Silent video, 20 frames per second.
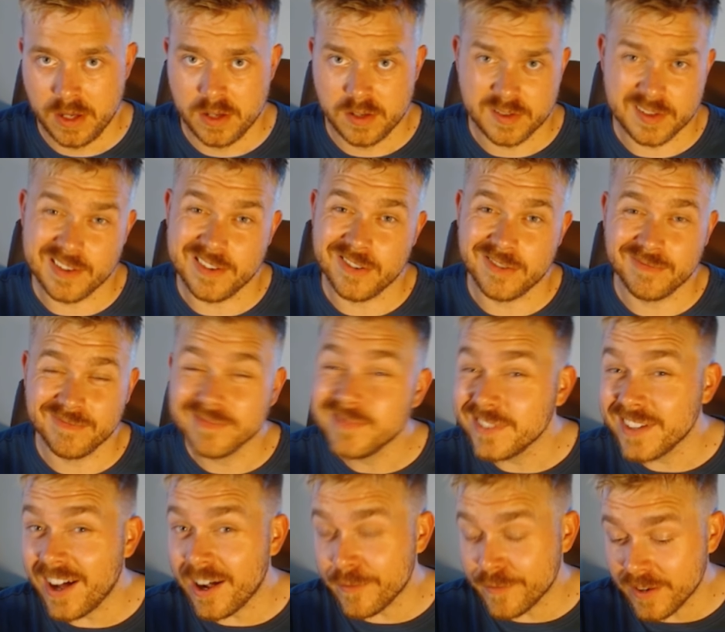So
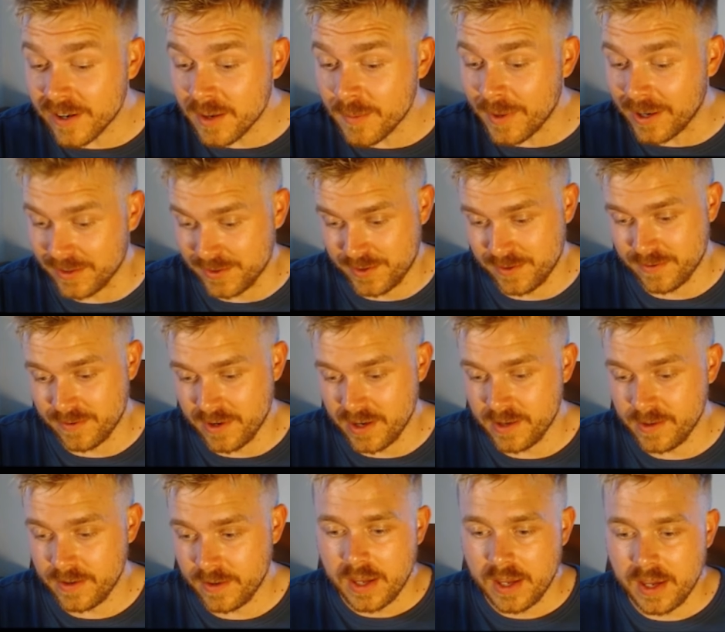not very much,
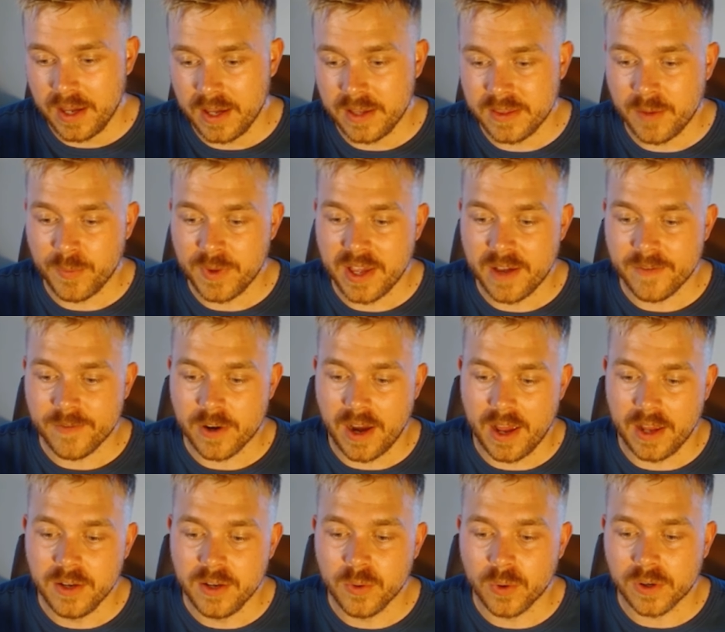right? And then we have our
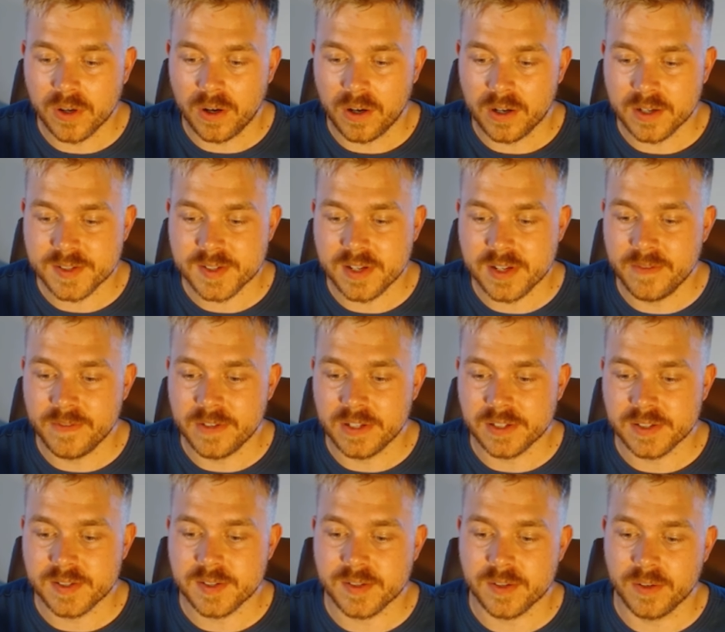annual cost
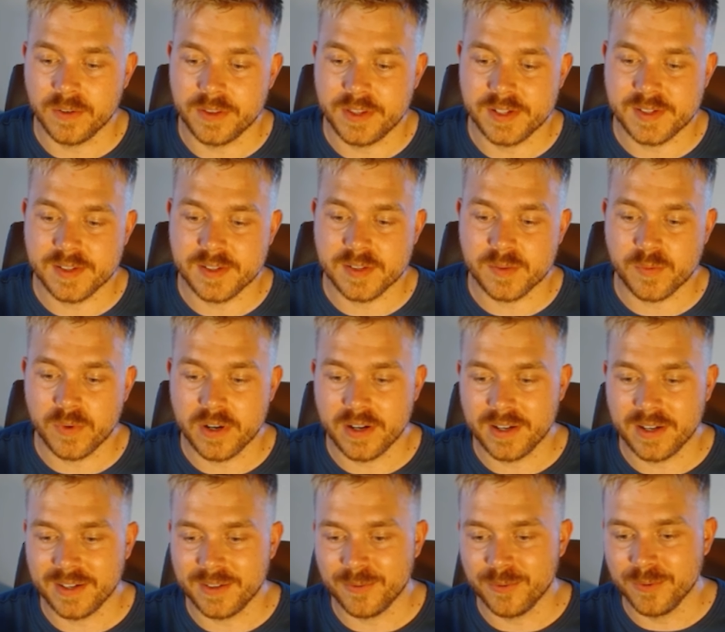savings. So this is where
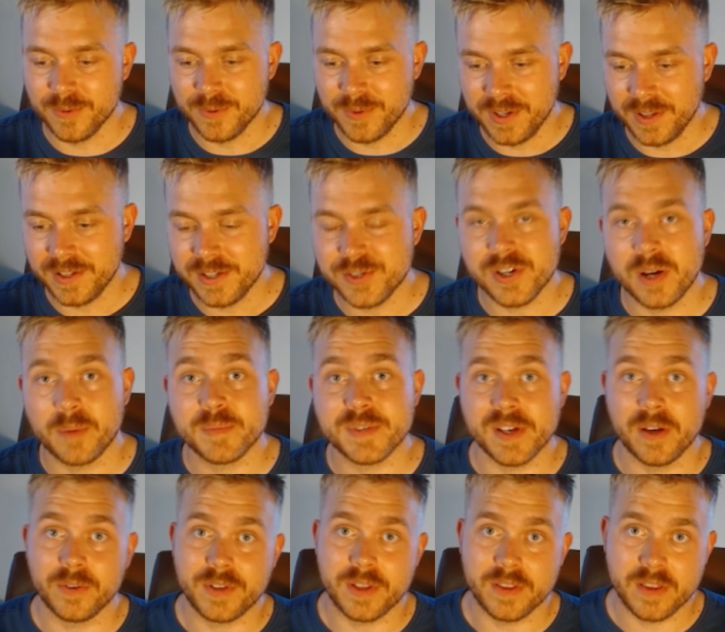it really jumps
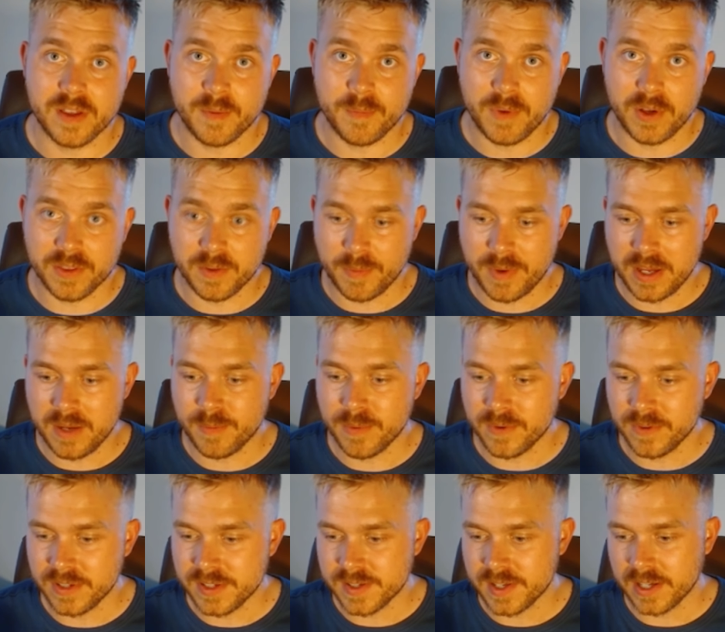out to them on the paper,
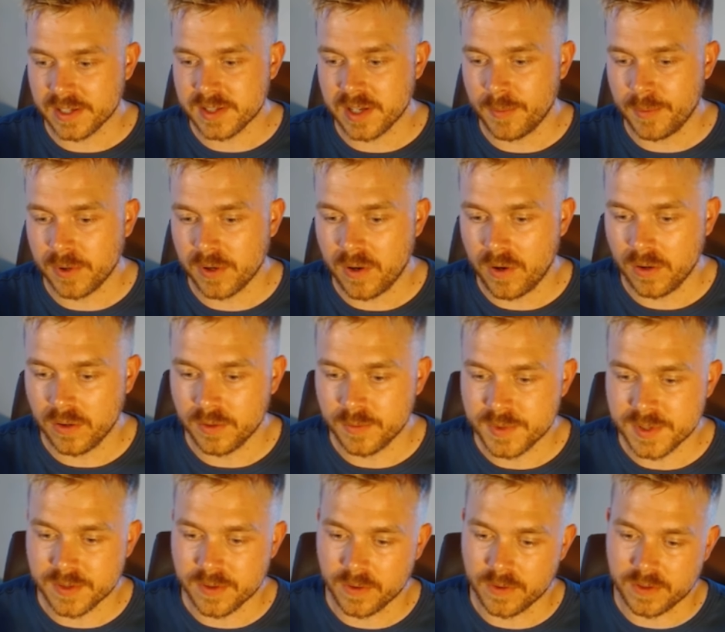these next couple
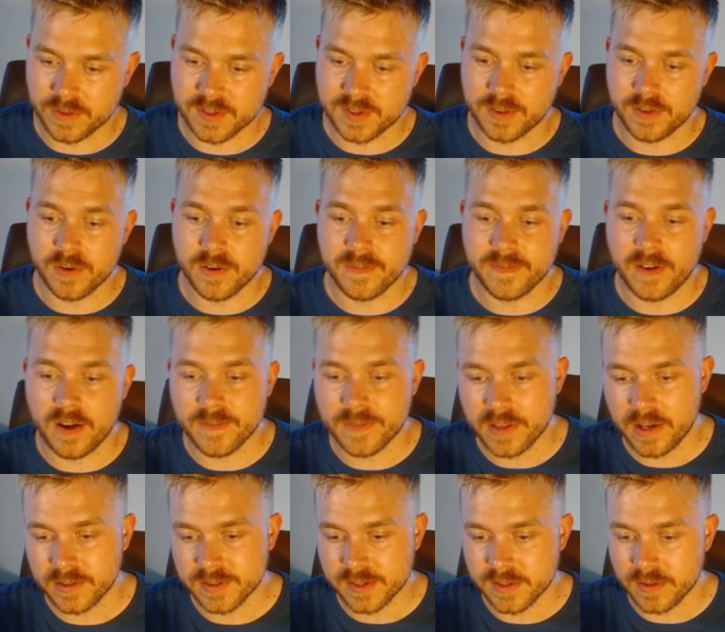columns. So there's
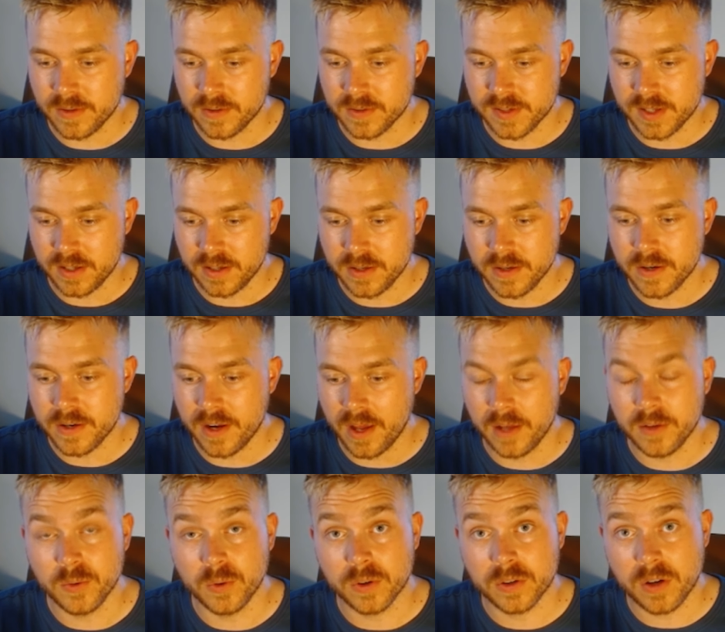$35,000 a year in
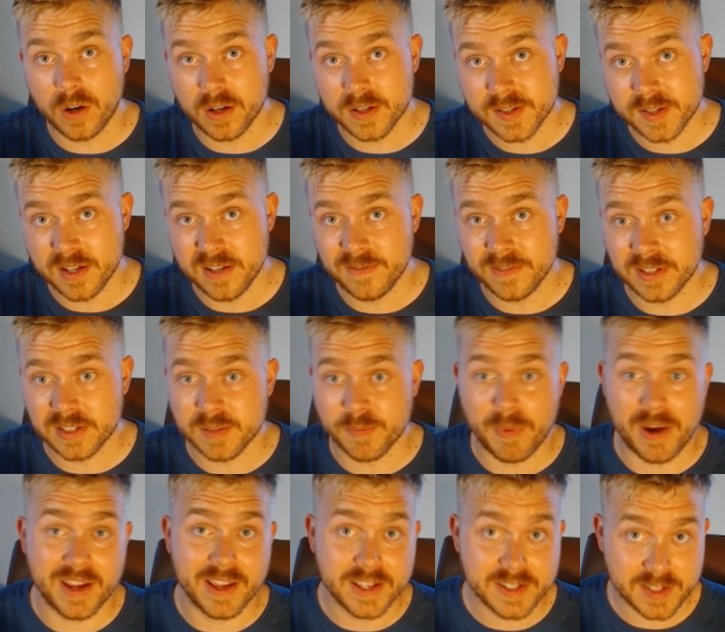annual cost savings
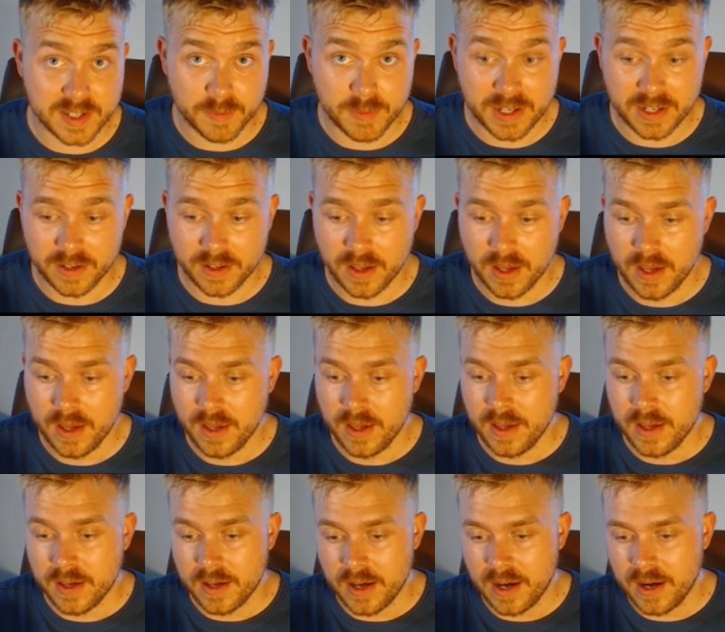by estimate,
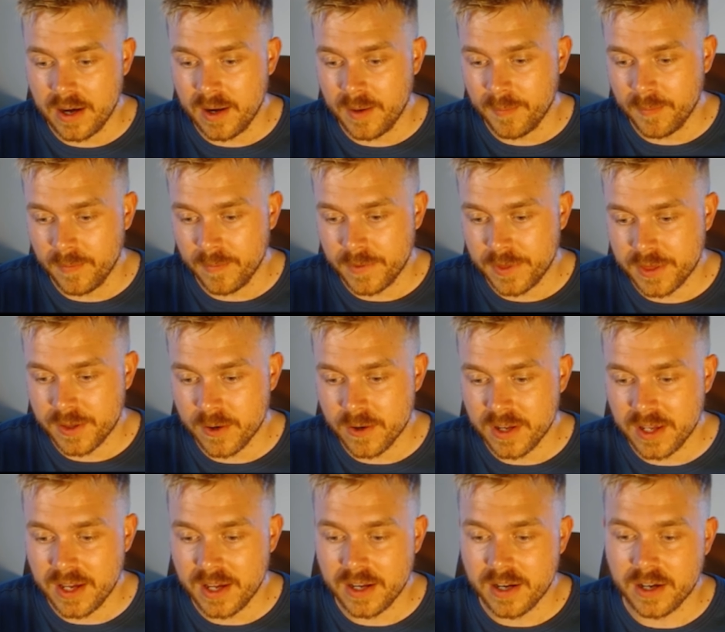
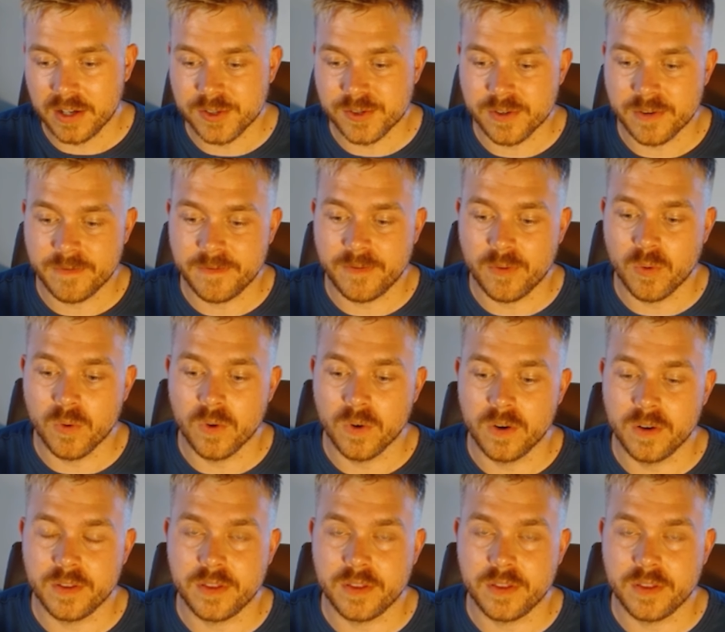$3,800 for